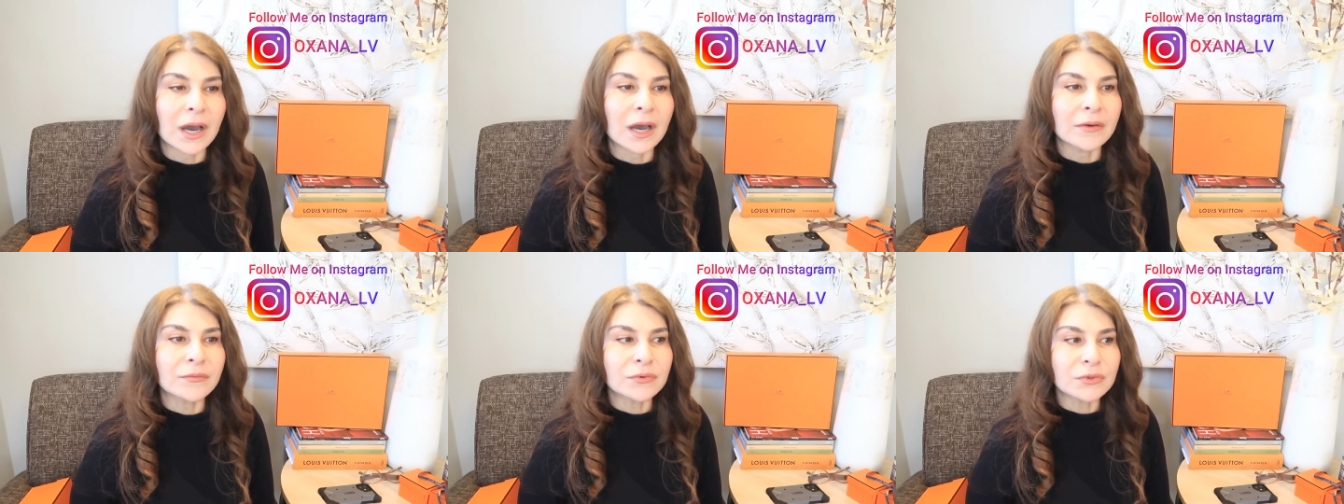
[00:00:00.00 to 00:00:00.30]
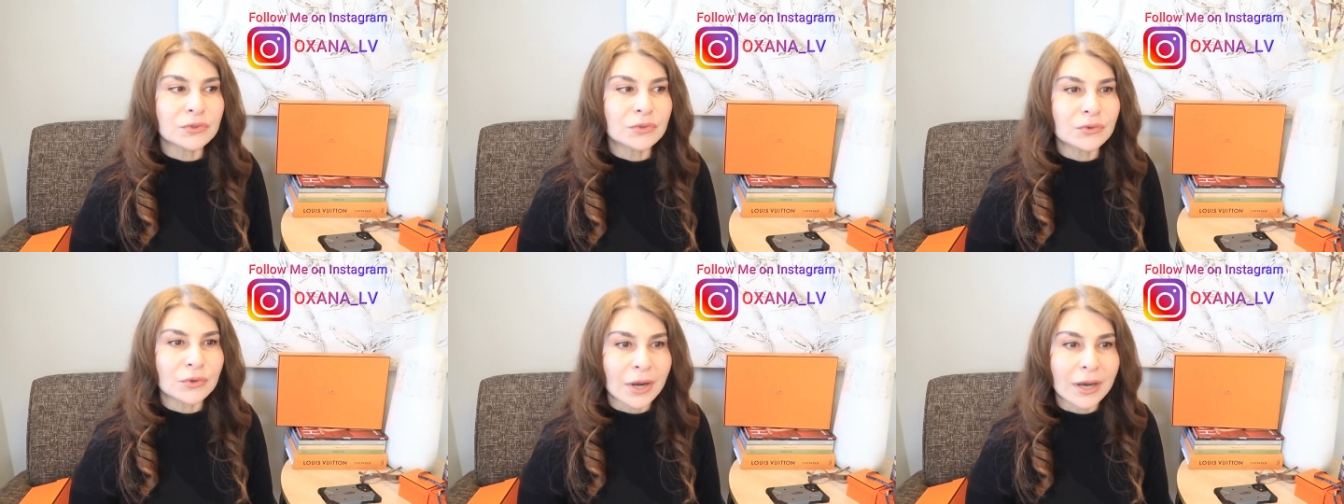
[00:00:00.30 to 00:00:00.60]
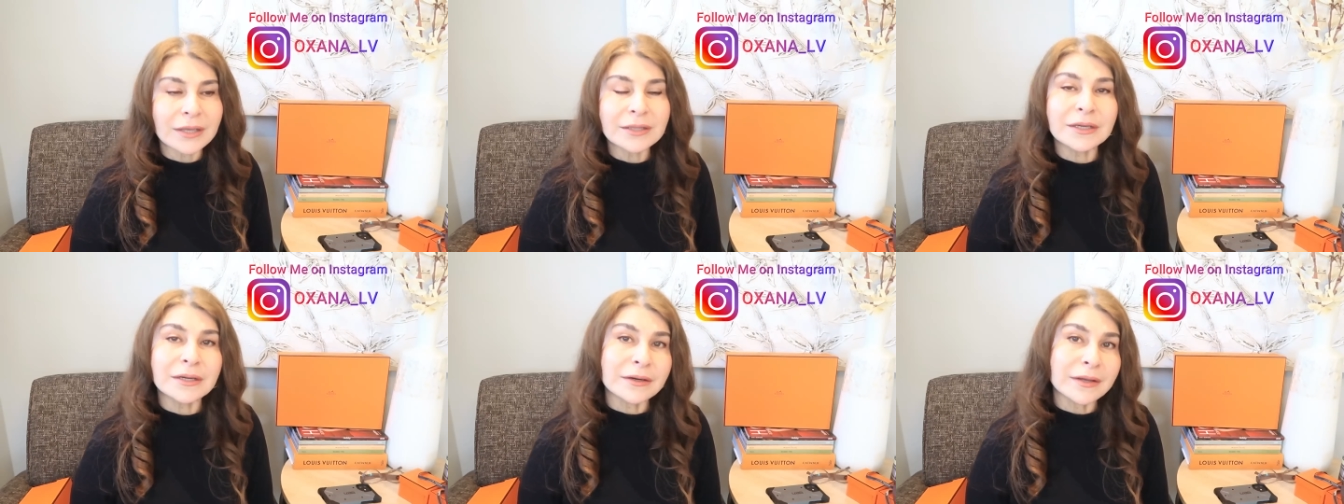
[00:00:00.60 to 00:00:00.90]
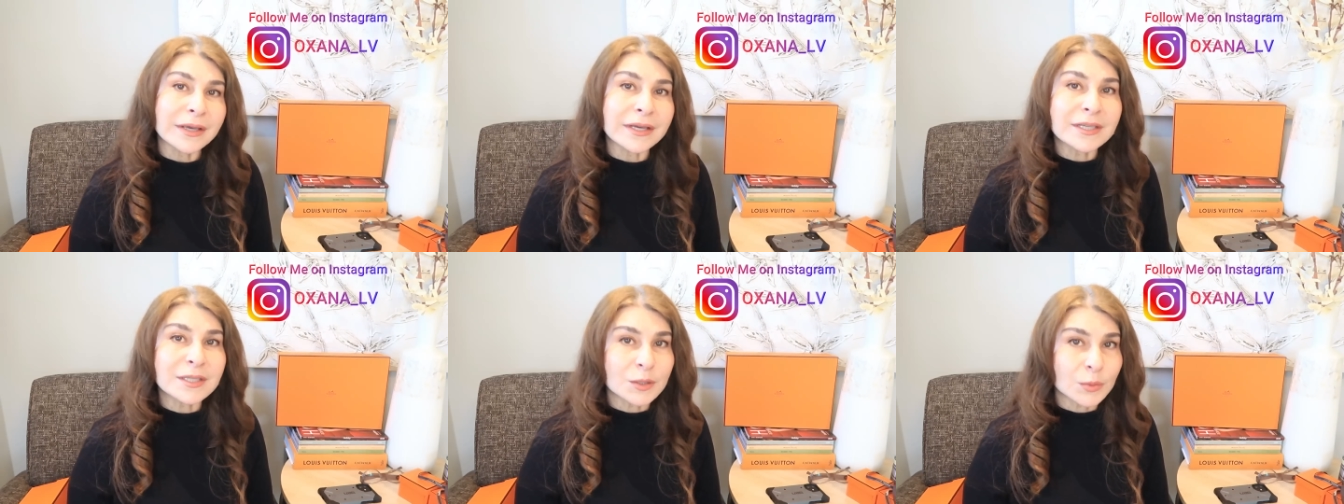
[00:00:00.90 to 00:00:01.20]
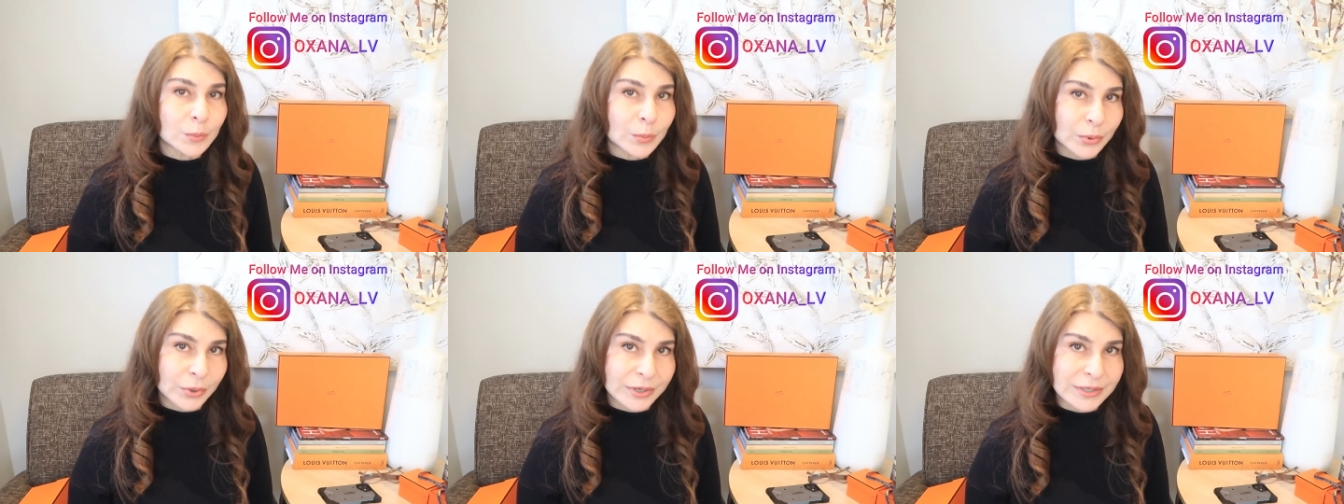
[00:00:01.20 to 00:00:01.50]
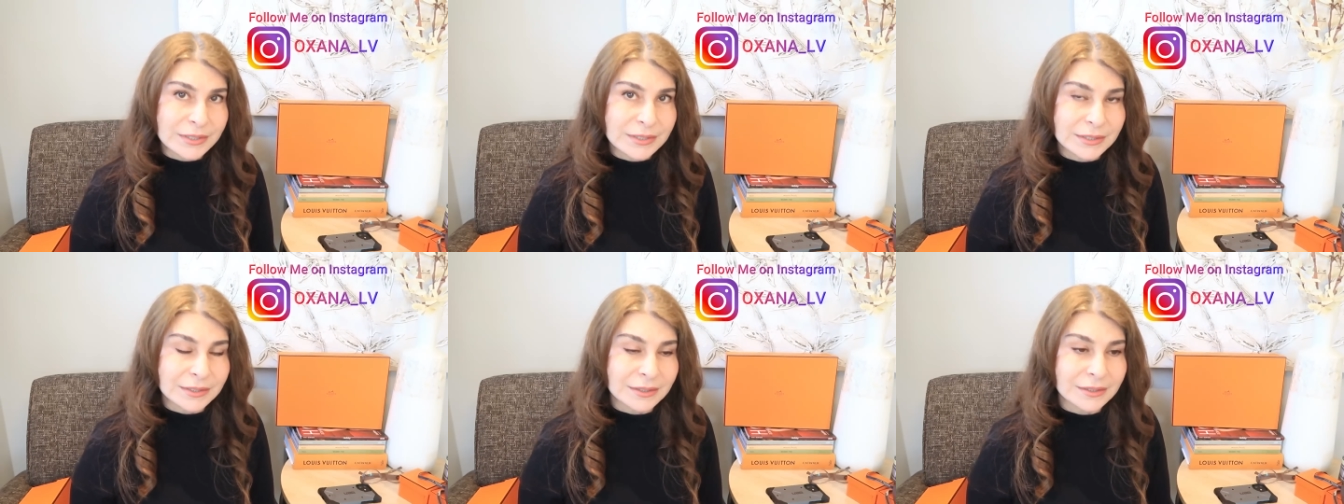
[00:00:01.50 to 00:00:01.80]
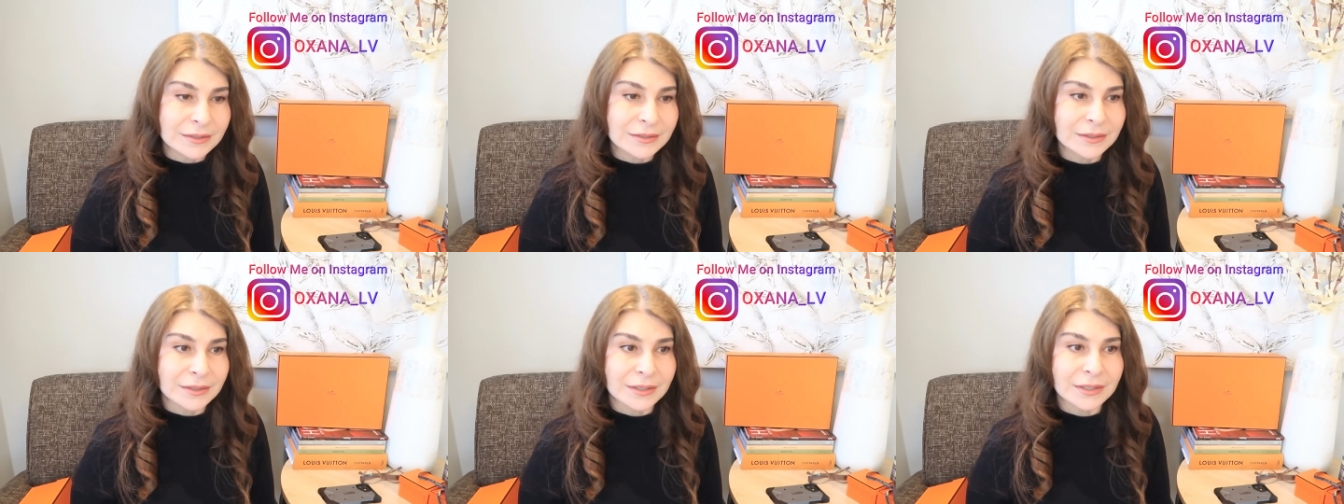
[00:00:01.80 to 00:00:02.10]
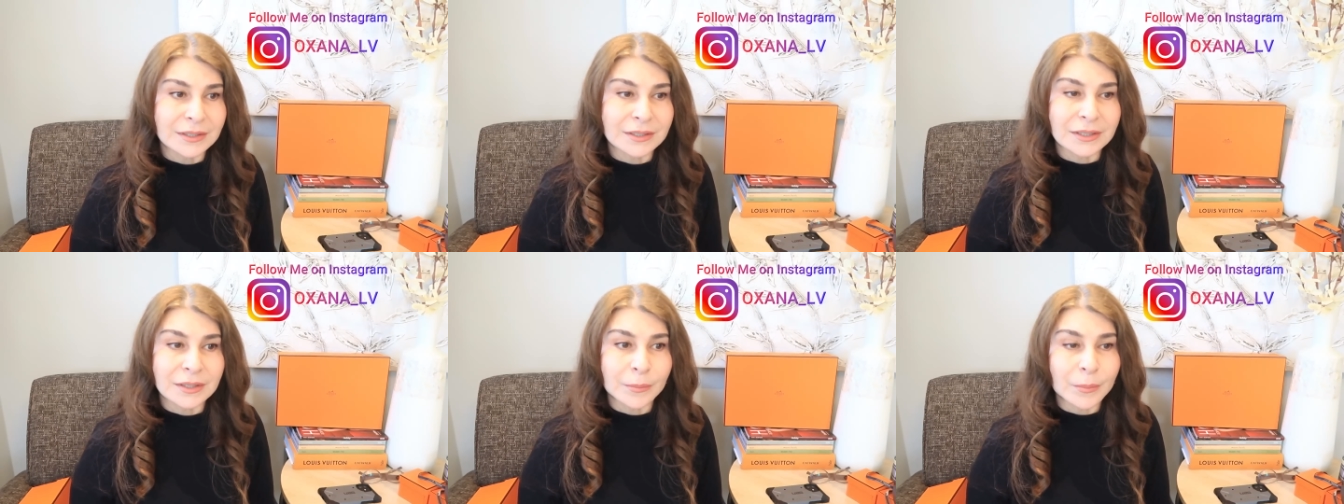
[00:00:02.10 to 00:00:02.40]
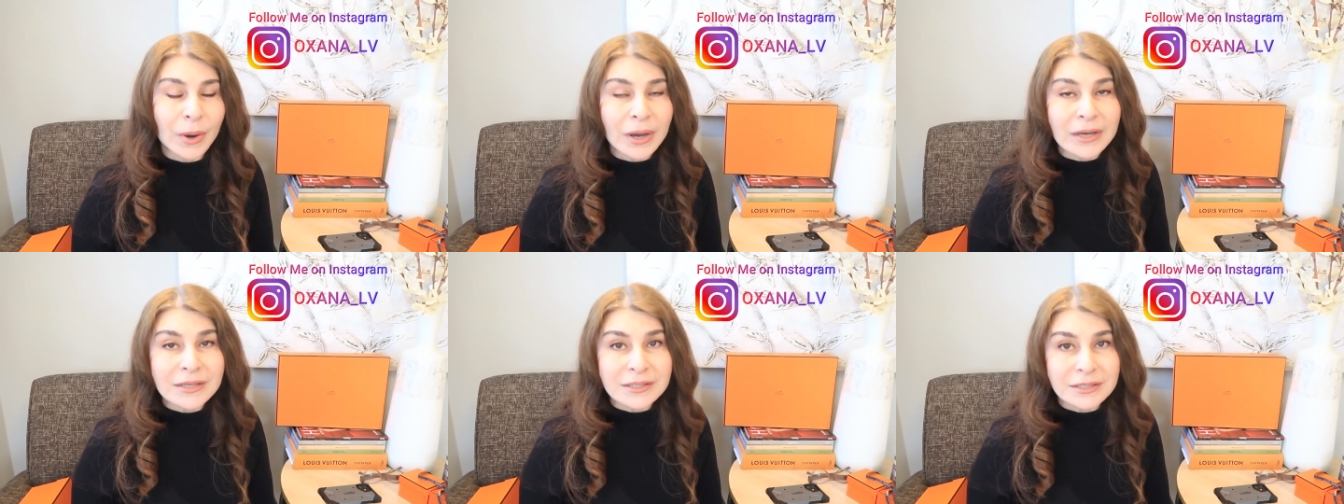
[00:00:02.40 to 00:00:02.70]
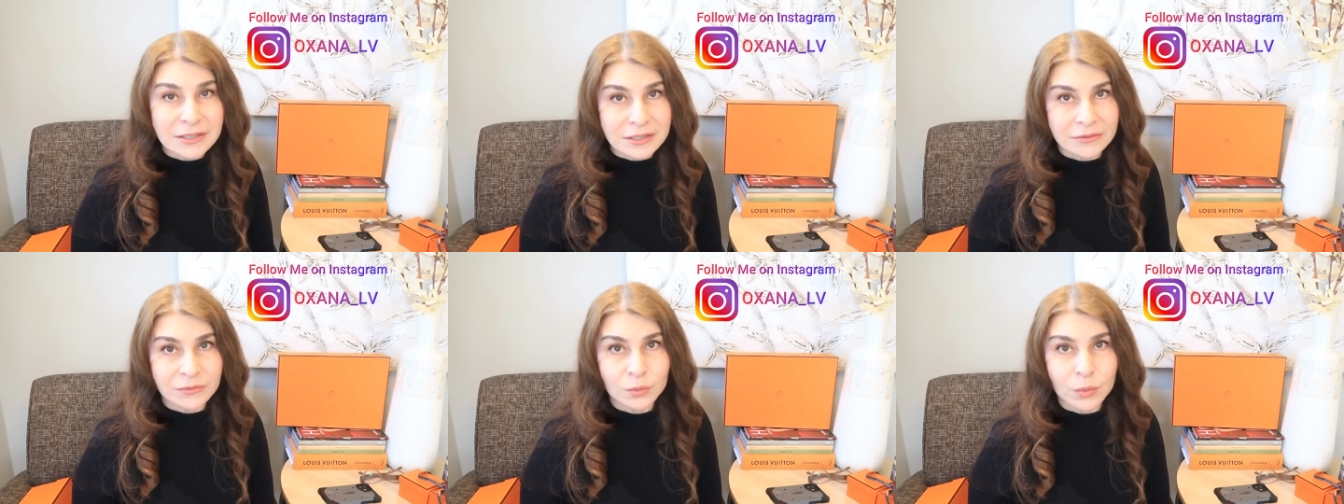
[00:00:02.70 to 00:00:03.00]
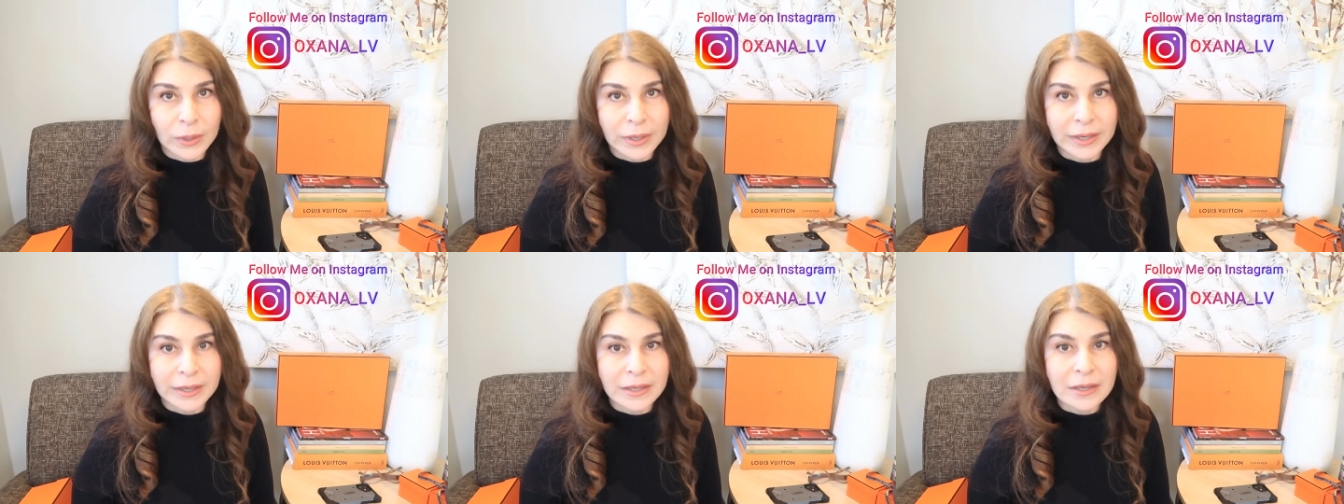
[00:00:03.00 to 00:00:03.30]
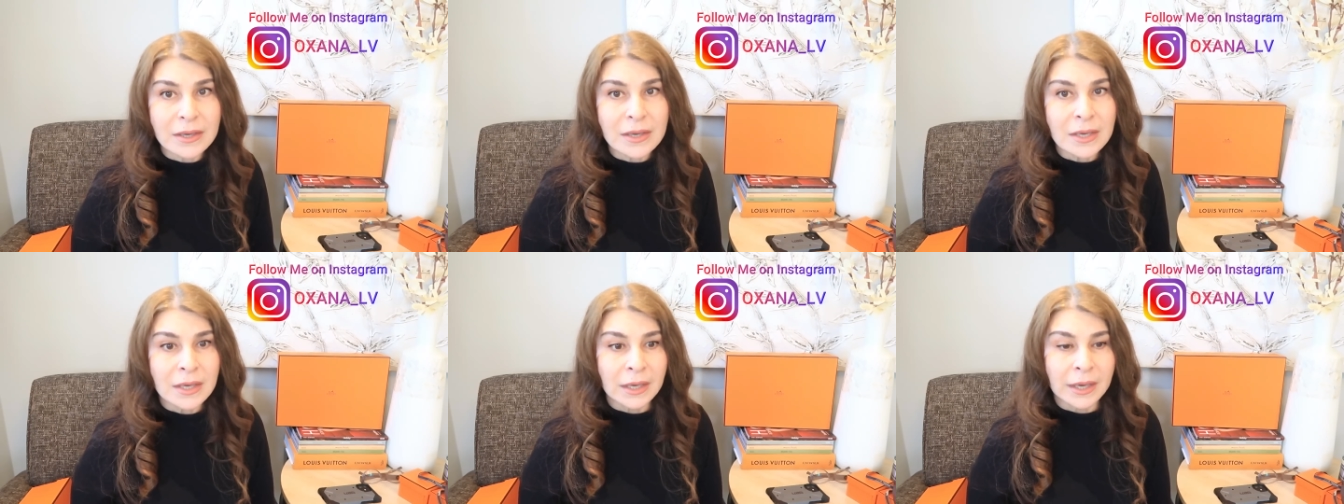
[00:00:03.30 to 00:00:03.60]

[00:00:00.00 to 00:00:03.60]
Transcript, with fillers: I would rather express it in a positive way